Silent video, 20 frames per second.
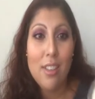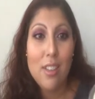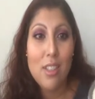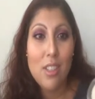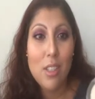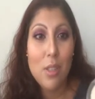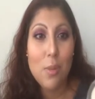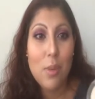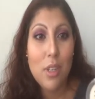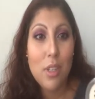And
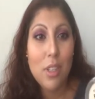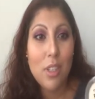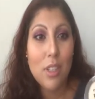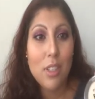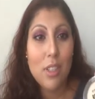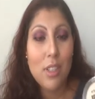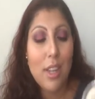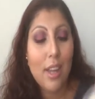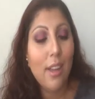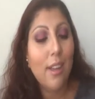this is what it
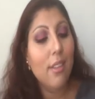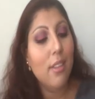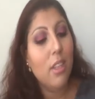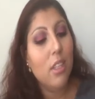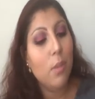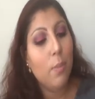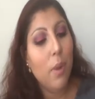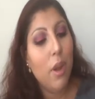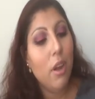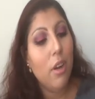looks like,
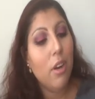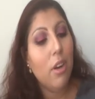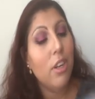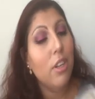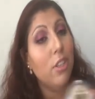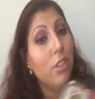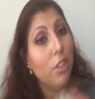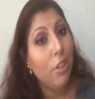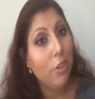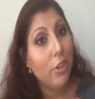and this
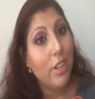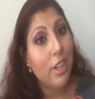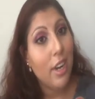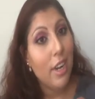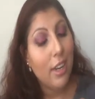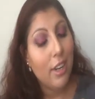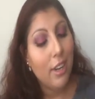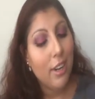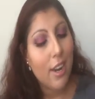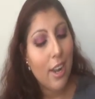powder is
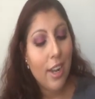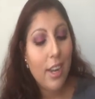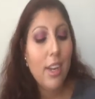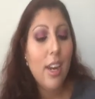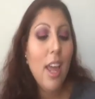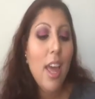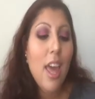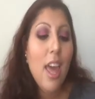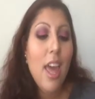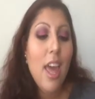
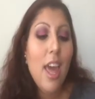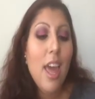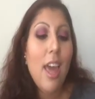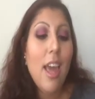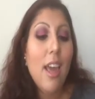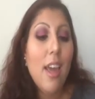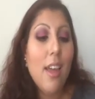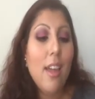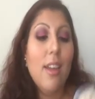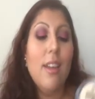$3.99,
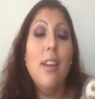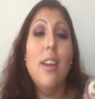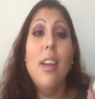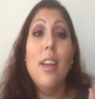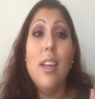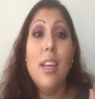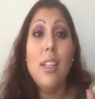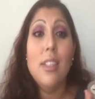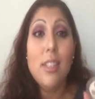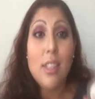
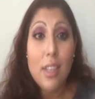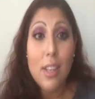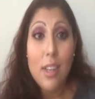and